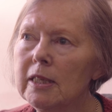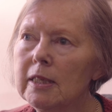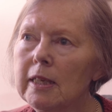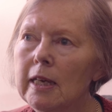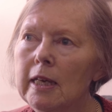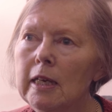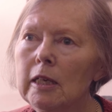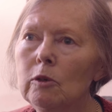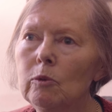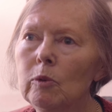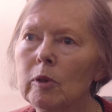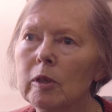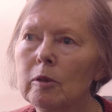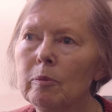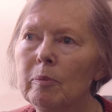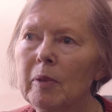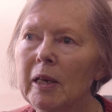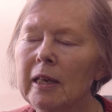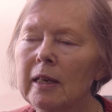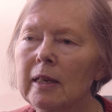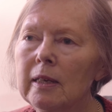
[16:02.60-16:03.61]
stayed with
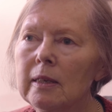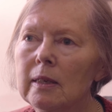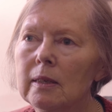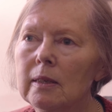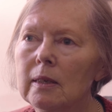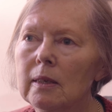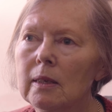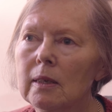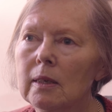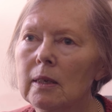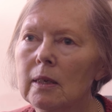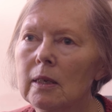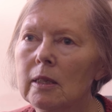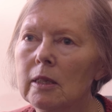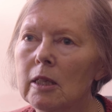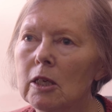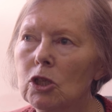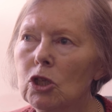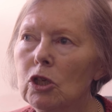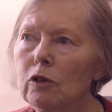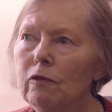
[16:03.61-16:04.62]
me,
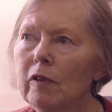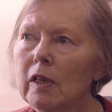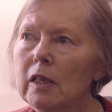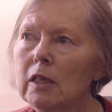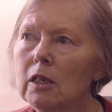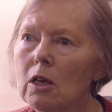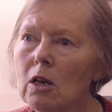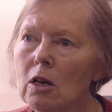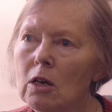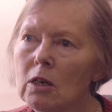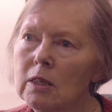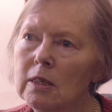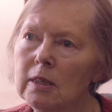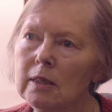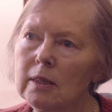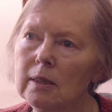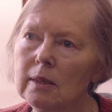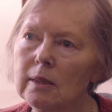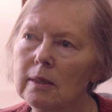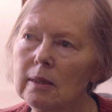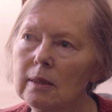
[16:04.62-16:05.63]
that she felt God
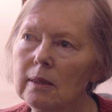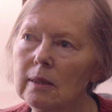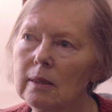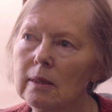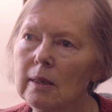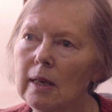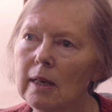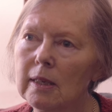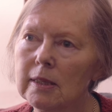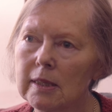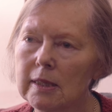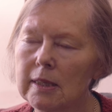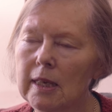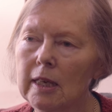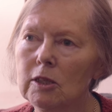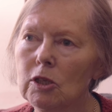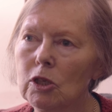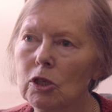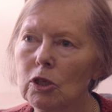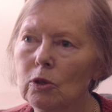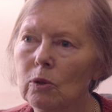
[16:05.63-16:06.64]
had
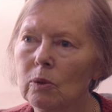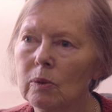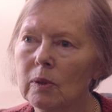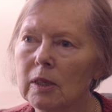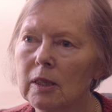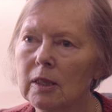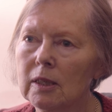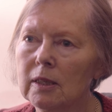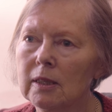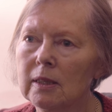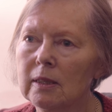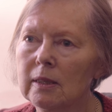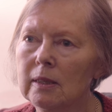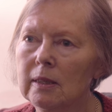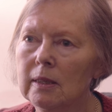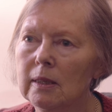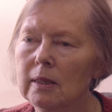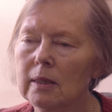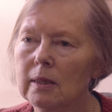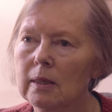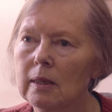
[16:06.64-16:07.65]
said to her,
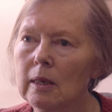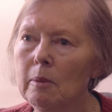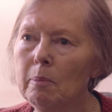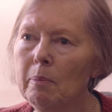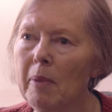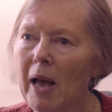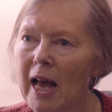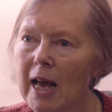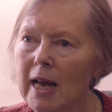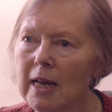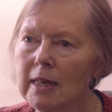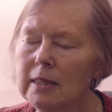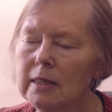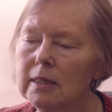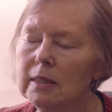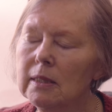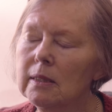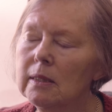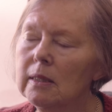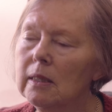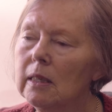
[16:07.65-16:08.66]
Pat,
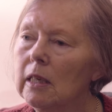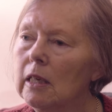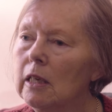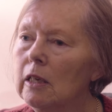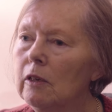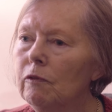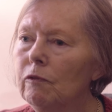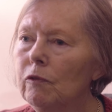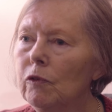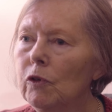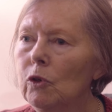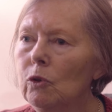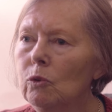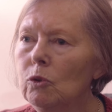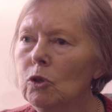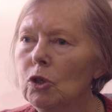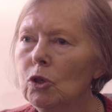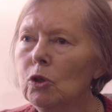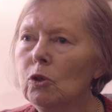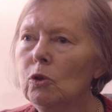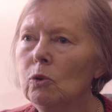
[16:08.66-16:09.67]
if you
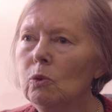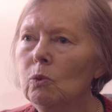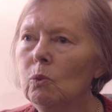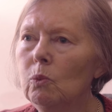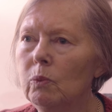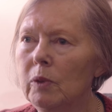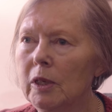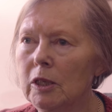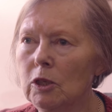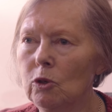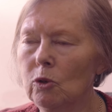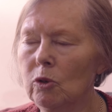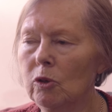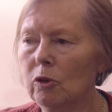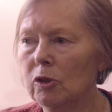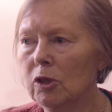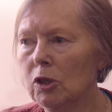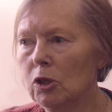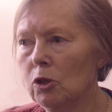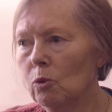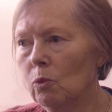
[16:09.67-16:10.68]
do
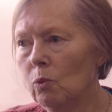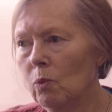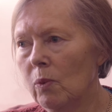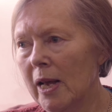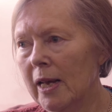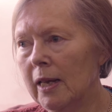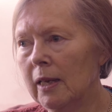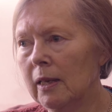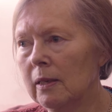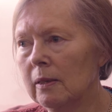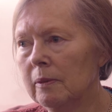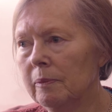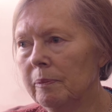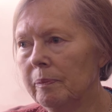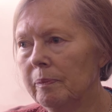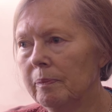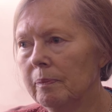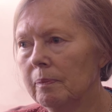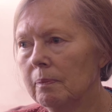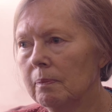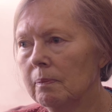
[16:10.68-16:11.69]
widowhood well,
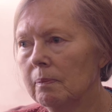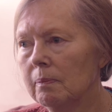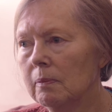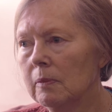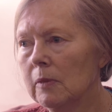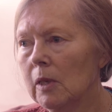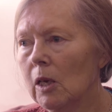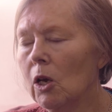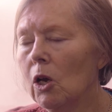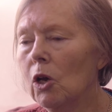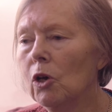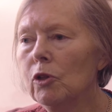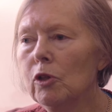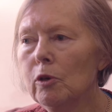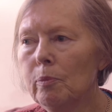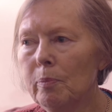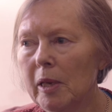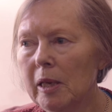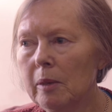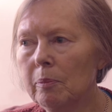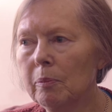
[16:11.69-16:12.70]
other
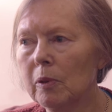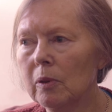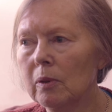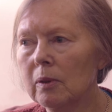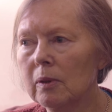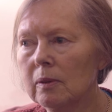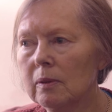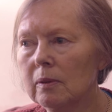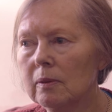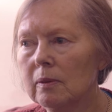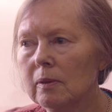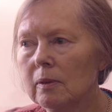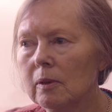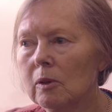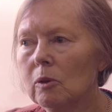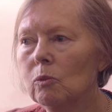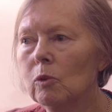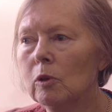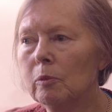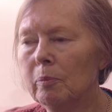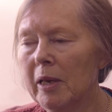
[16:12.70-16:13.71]
people
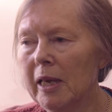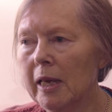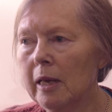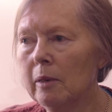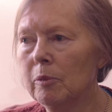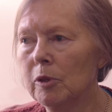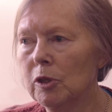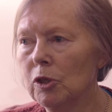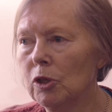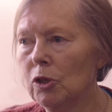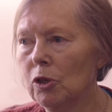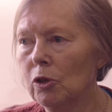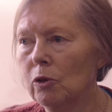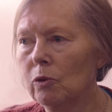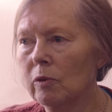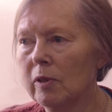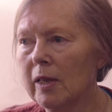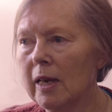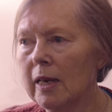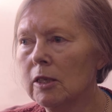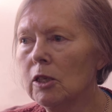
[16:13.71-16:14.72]
will be able to
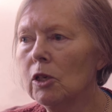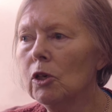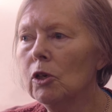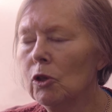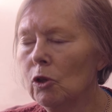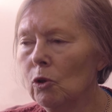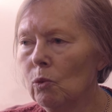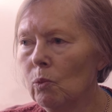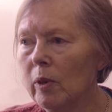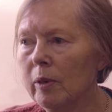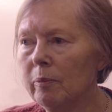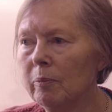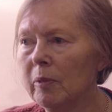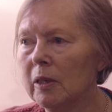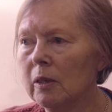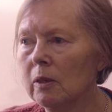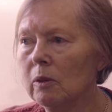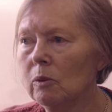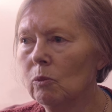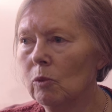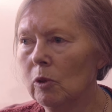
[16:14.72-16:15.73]
do that. Other
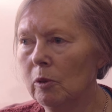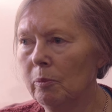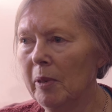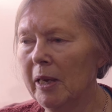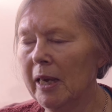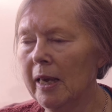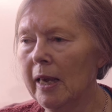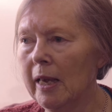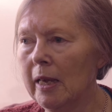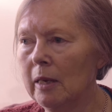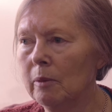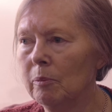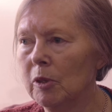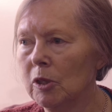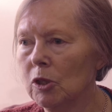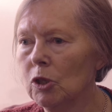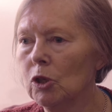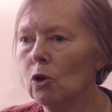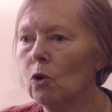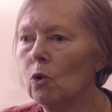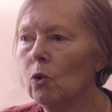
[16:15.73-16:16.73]
women will be able
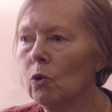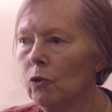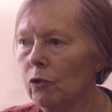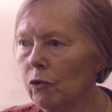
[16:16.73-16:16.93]
to go